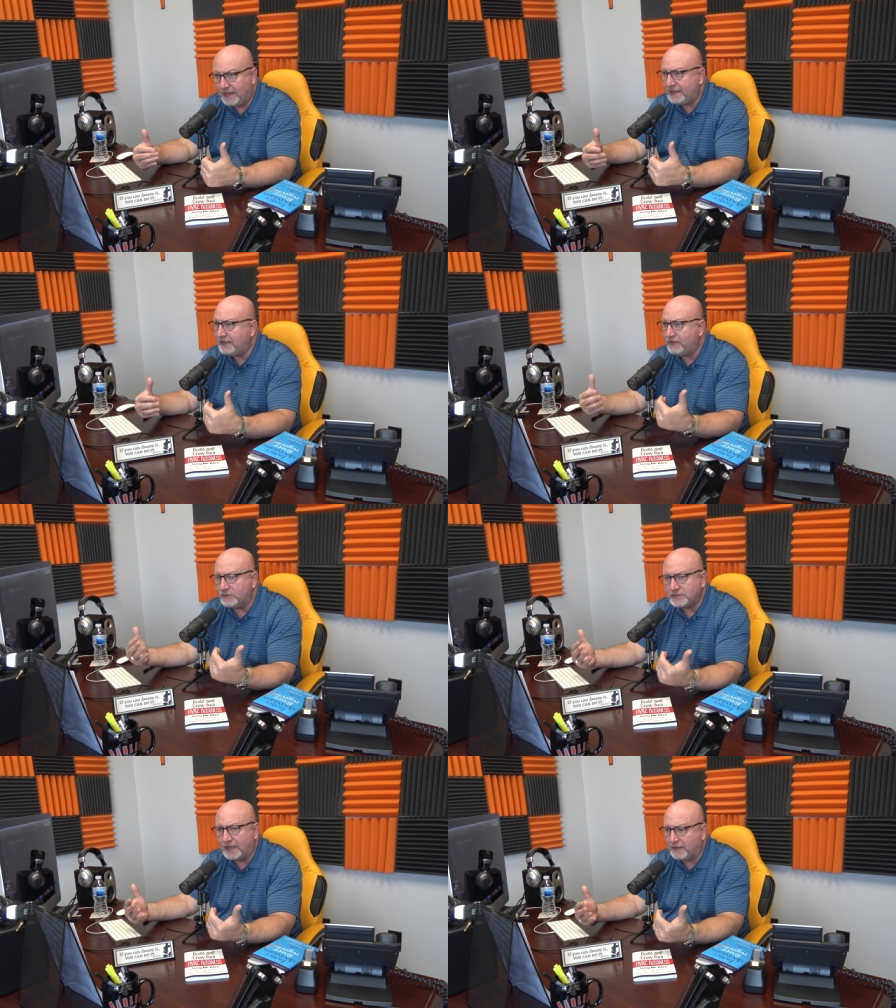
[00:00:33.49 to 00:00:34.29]
any of
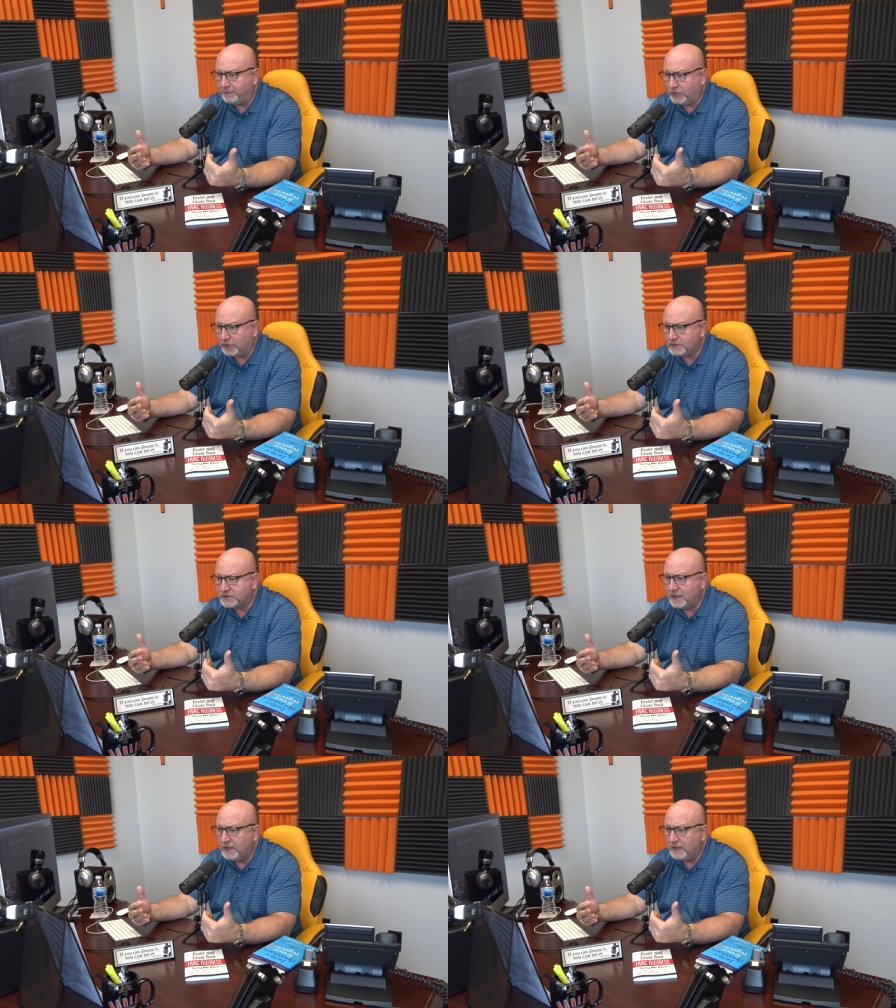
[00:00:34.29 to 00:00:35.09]
those kind of
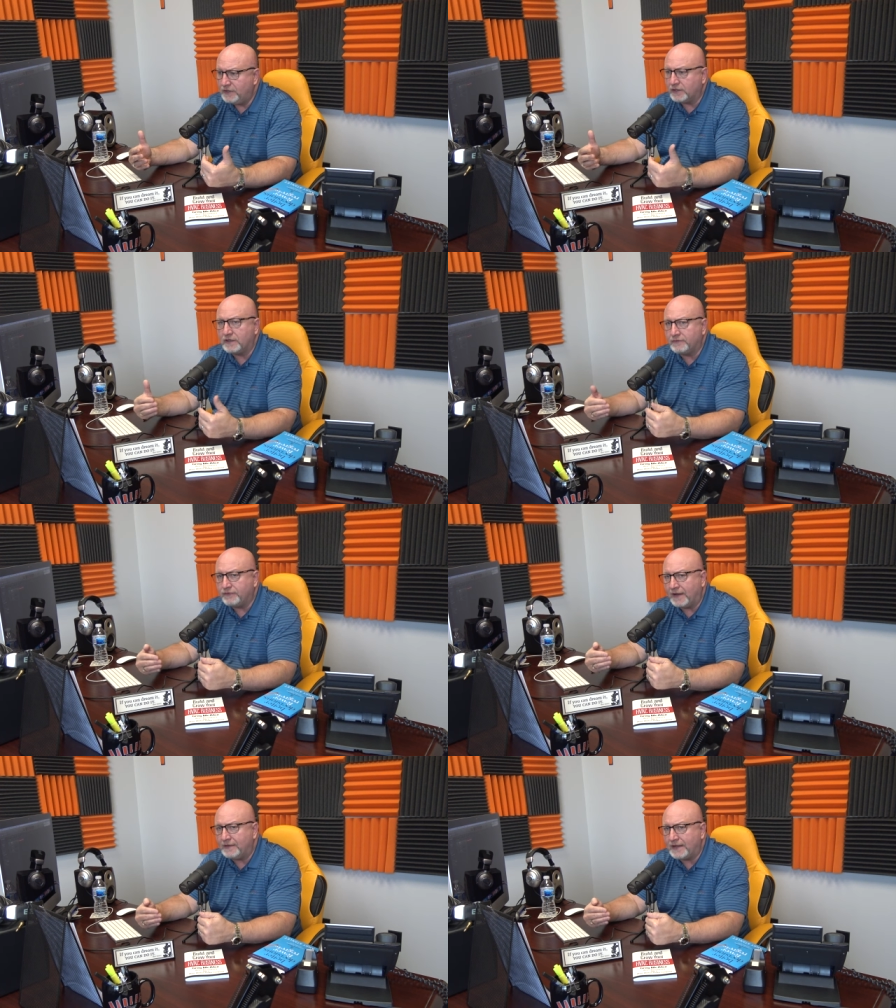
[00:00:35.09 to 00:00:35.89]
books, you're going to
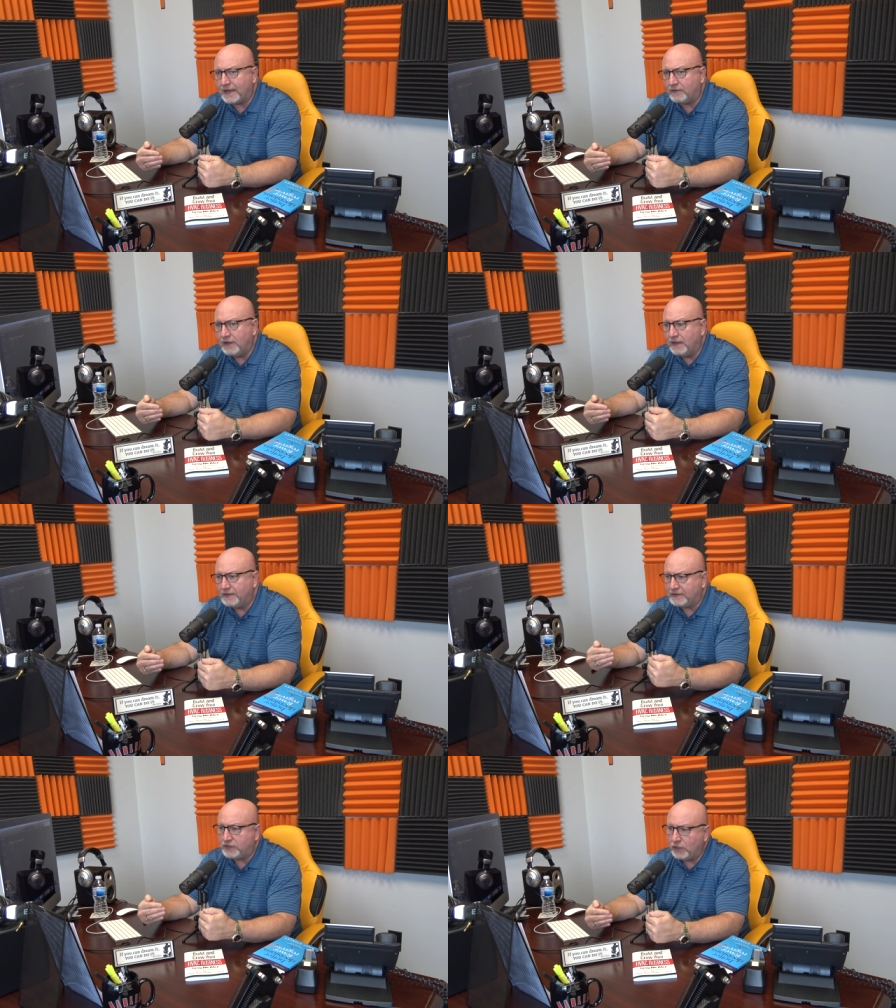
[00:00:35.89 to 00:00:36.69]
find out
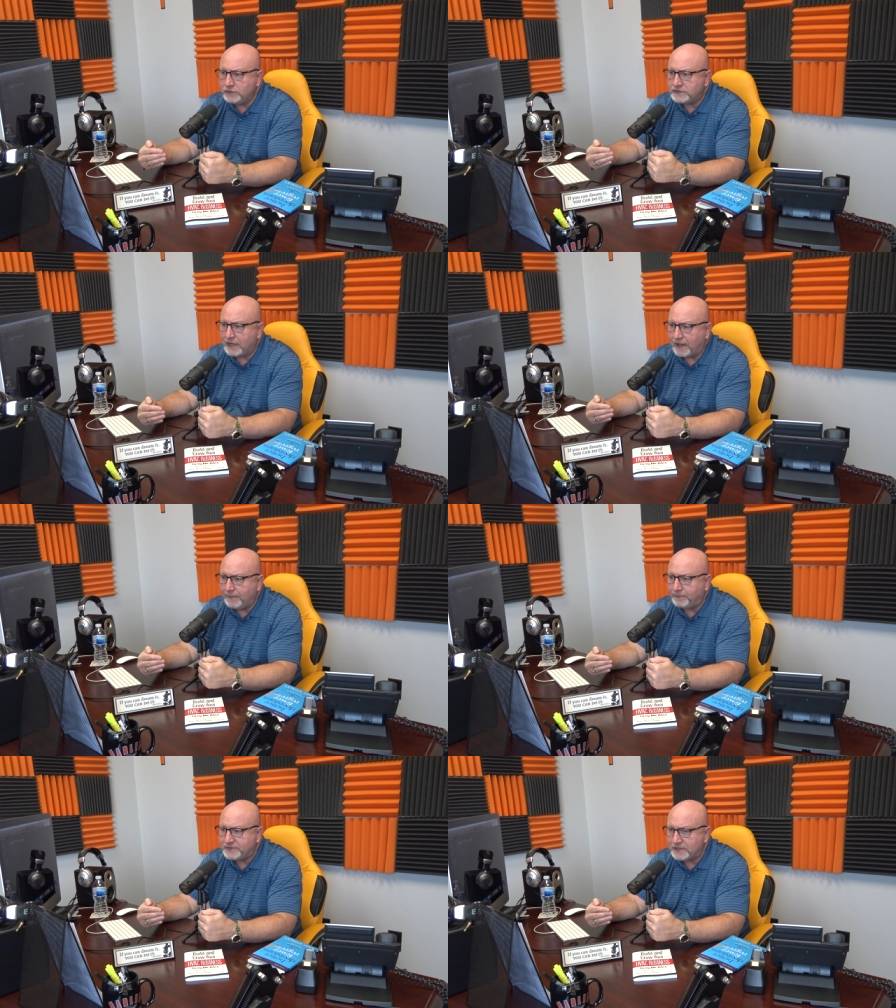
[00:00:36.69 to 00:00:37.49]
that those
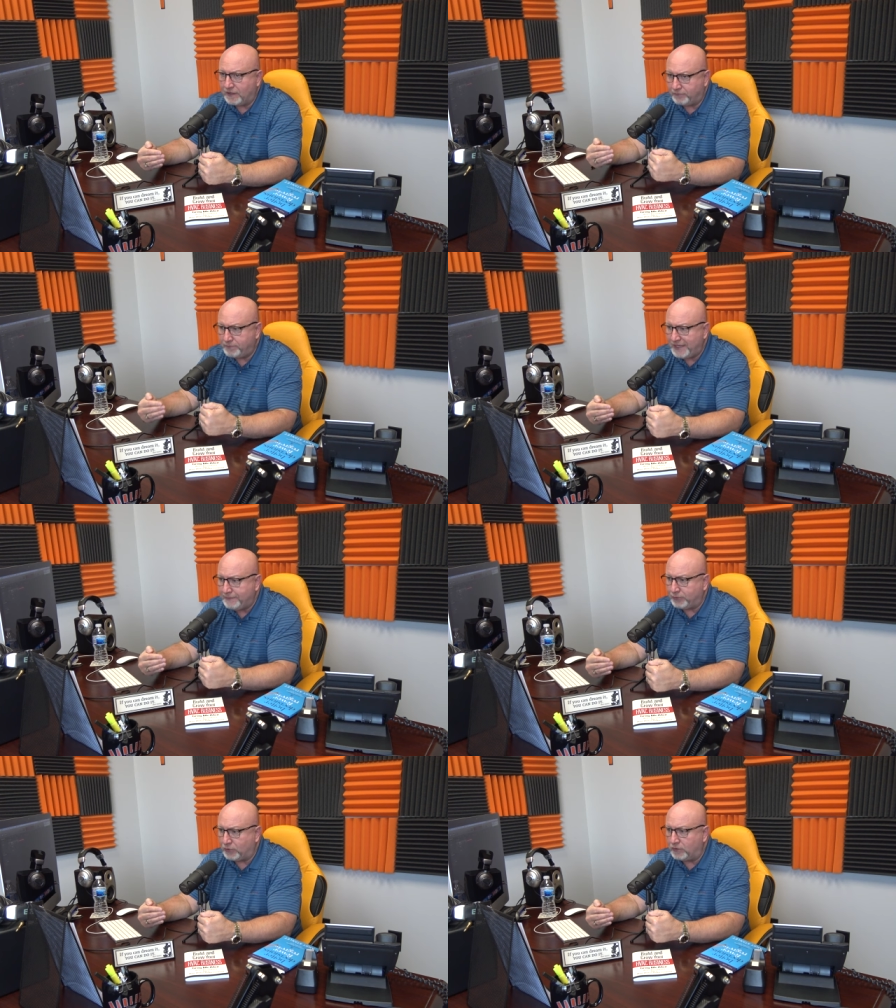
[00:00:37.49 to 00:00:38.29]
types of
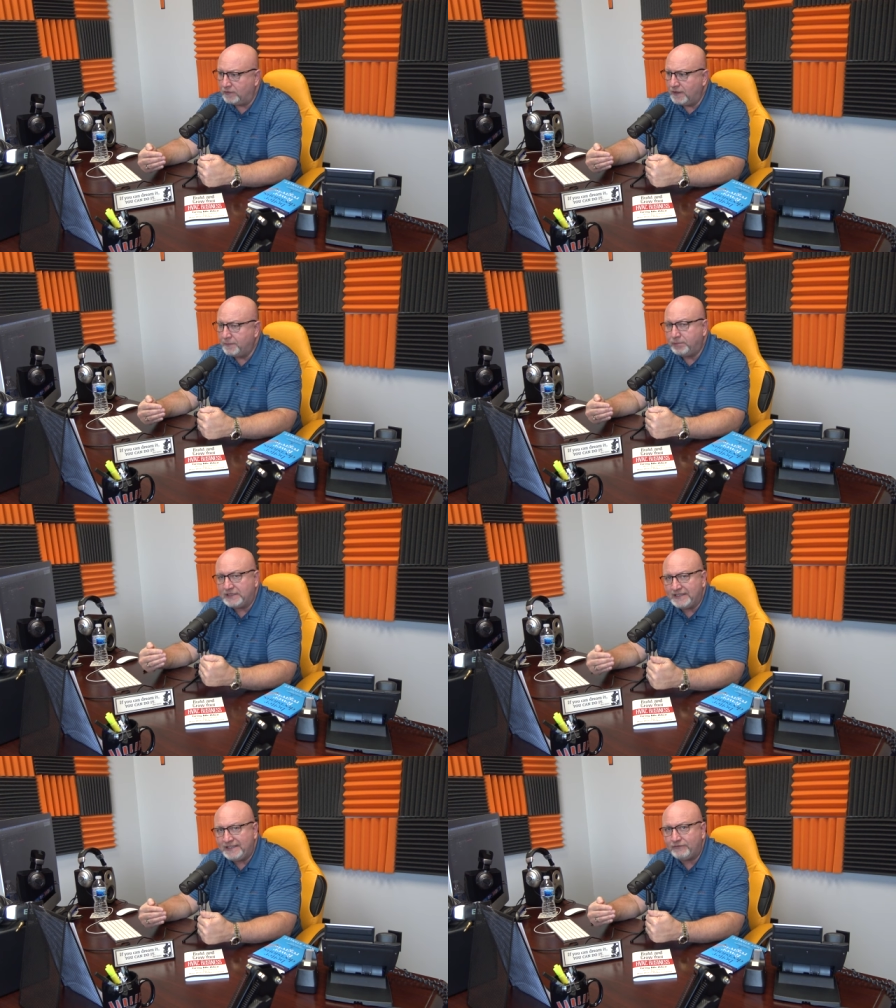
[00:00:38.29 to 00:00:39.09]
people
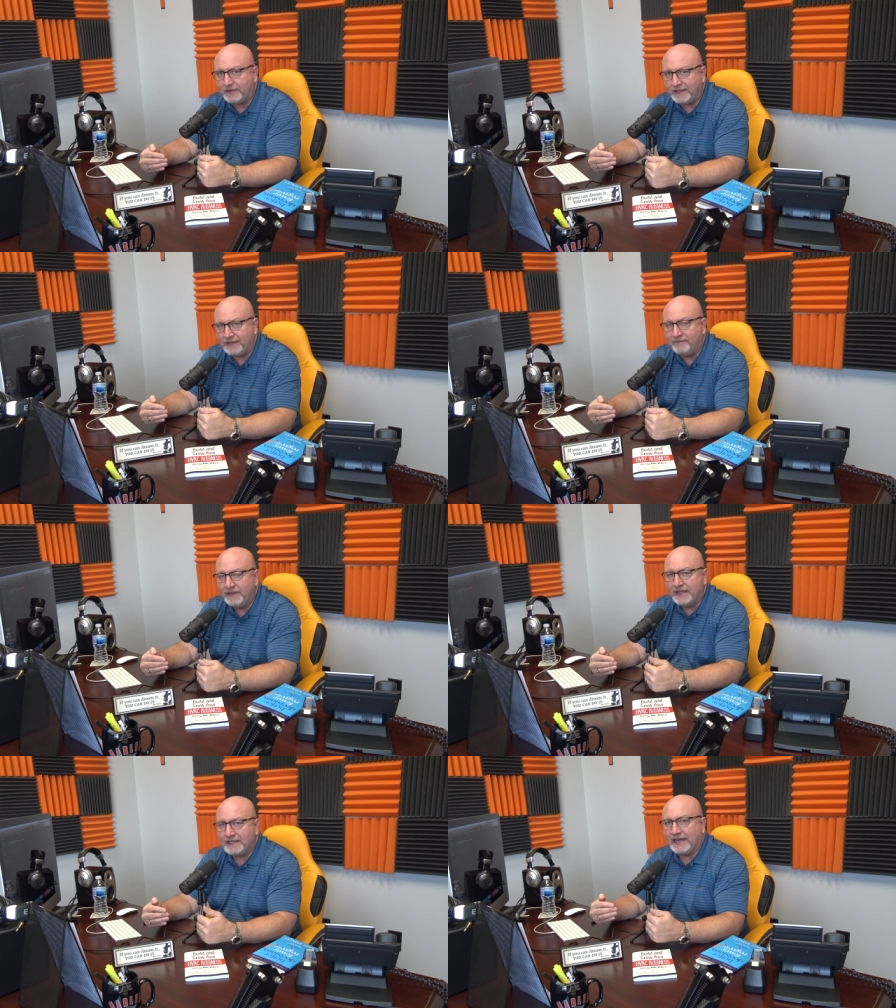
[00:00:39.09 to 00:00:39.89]
believe in
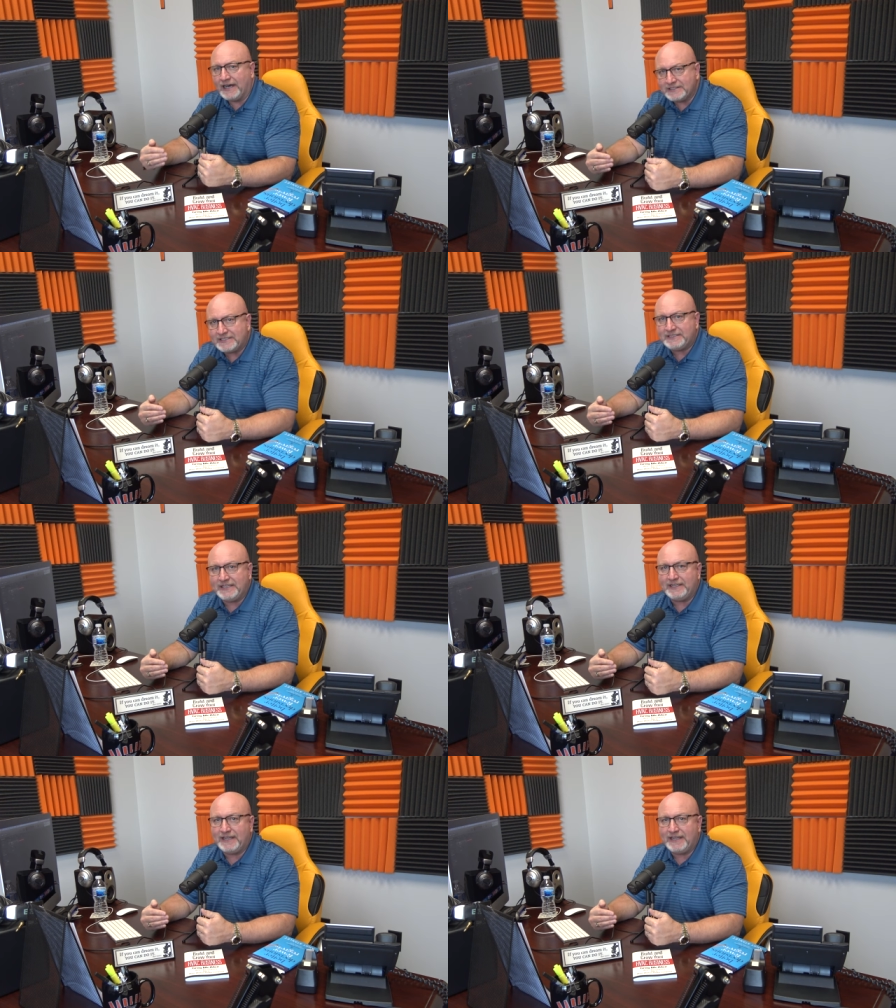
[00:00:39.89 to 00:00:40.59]
constant